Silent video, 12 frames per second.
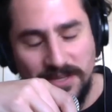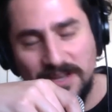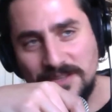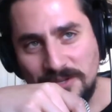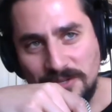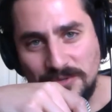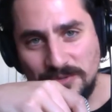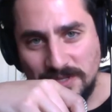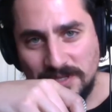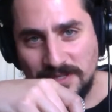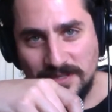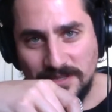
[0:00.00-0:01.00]
other use
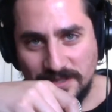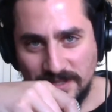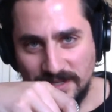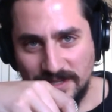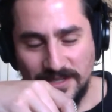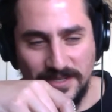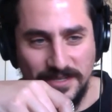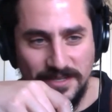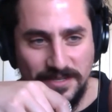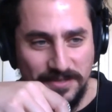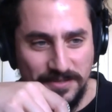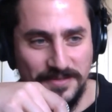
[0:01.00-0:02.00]
that
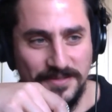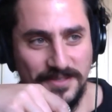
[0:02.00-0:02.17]
he